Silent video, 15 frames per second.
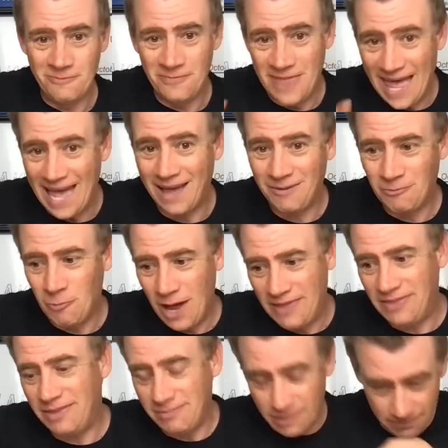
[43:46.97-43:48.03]
that
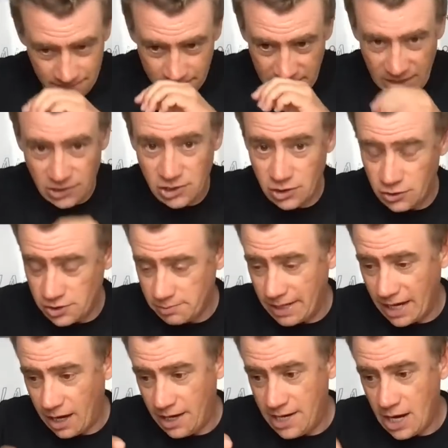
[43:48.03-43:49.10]
when, excuse
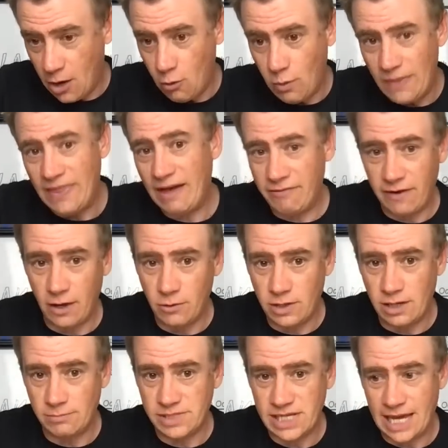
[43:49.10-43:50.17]
me, I know when that float
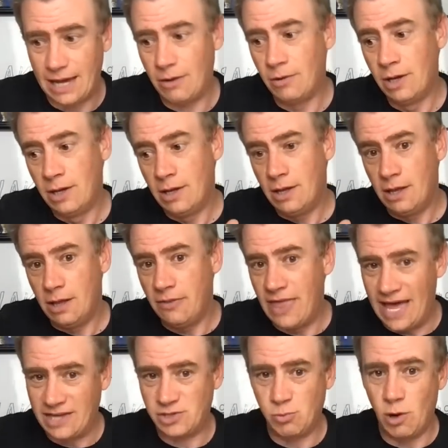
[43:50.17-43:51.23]
comes out,
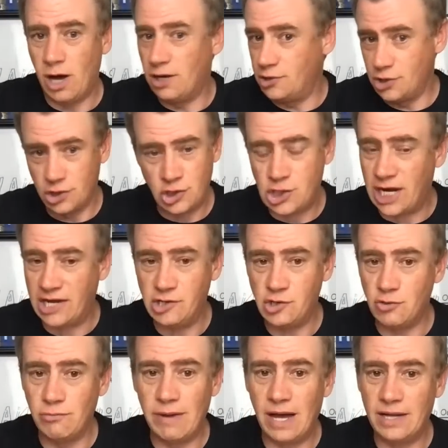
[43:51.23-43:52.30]
that's what I just change
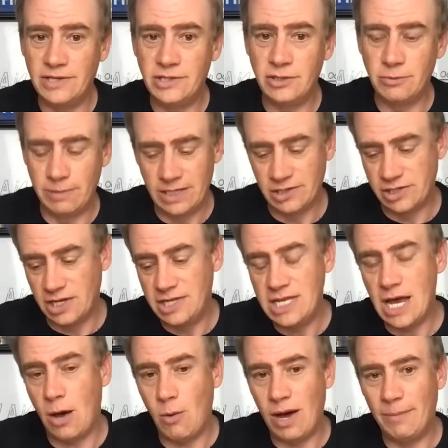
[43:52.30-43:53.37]
your mind to, because I
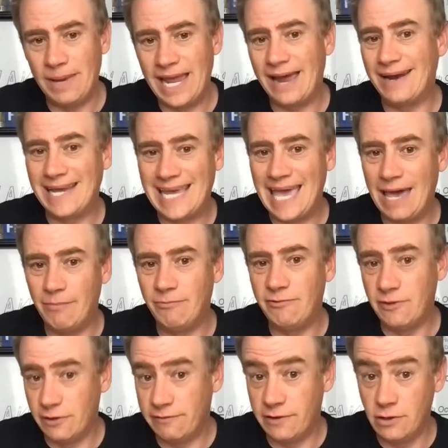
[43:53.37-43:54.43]
know I'll be able to get them
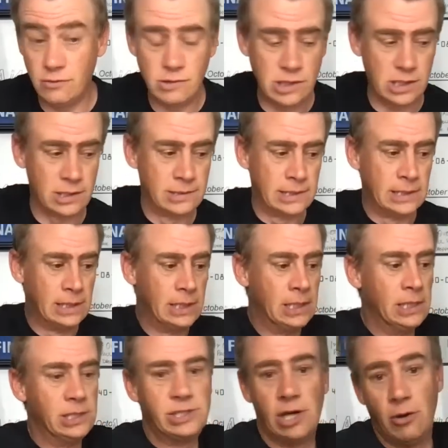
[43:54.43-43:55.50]
for the future.
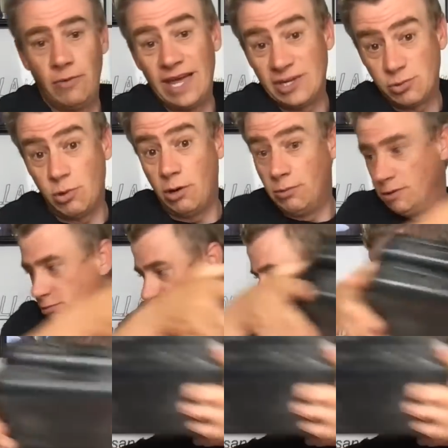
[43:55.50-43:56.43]
So that's what I will say.